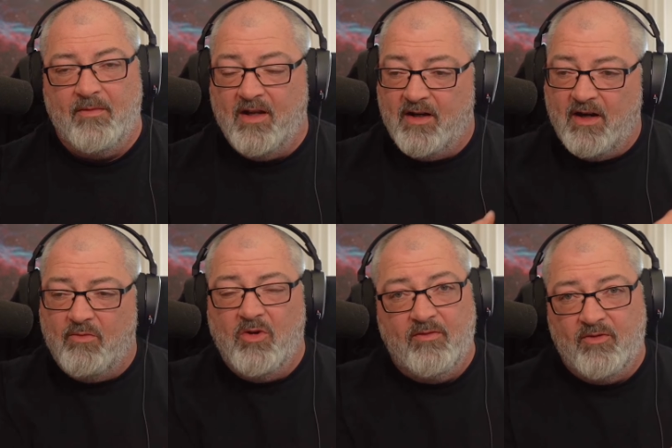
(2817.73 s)
And they now
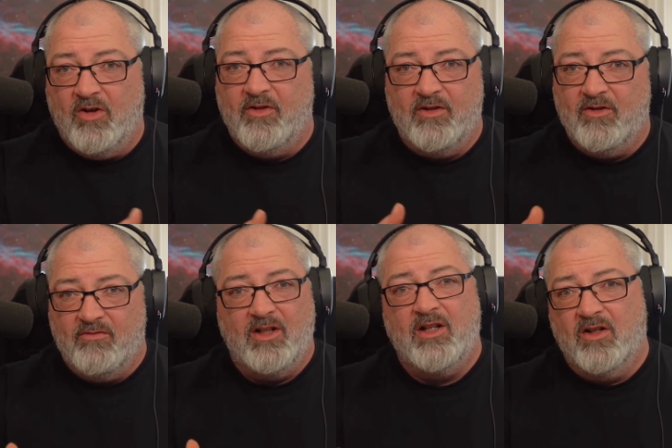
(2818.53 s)
moved on into
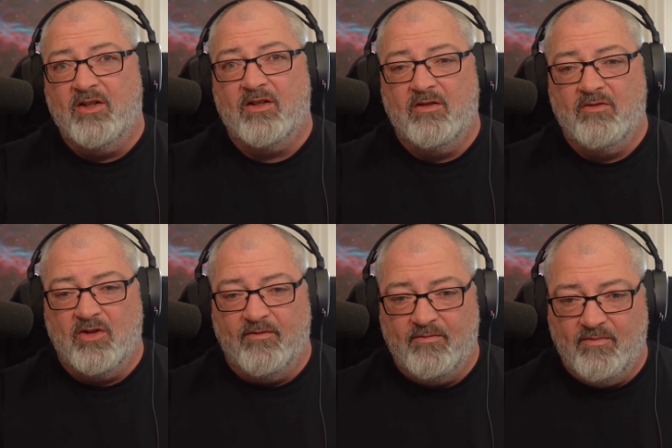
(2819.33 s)
really nice
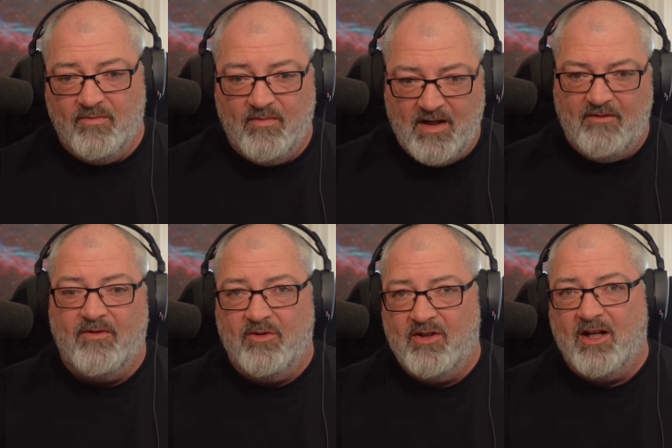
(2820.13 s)
sort of
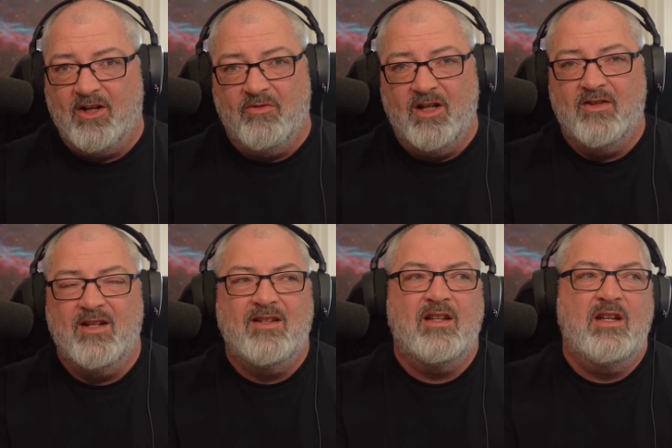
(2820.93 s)
infosec careers,
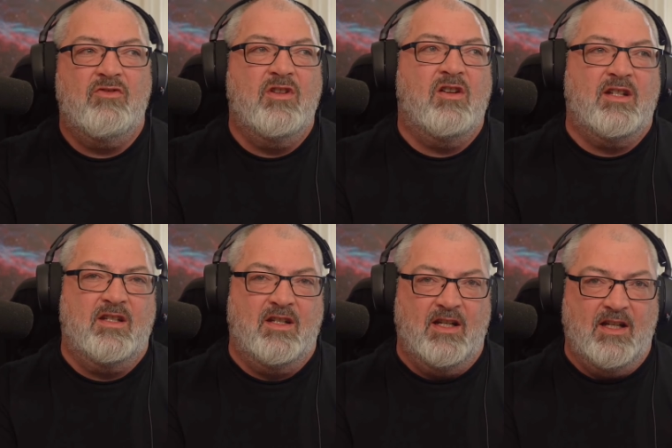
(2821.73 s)
and it's it's nice
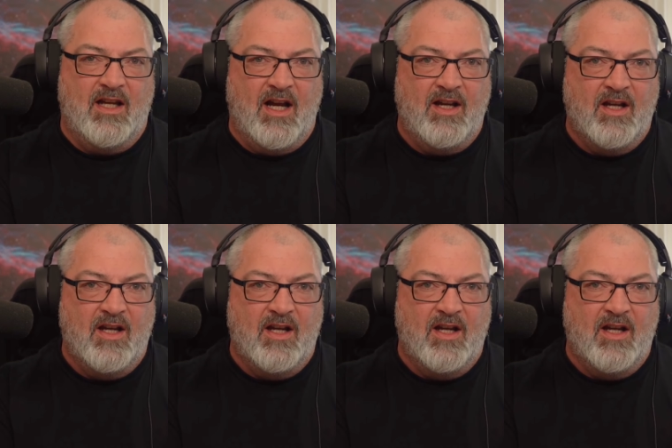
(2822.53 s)
to see that.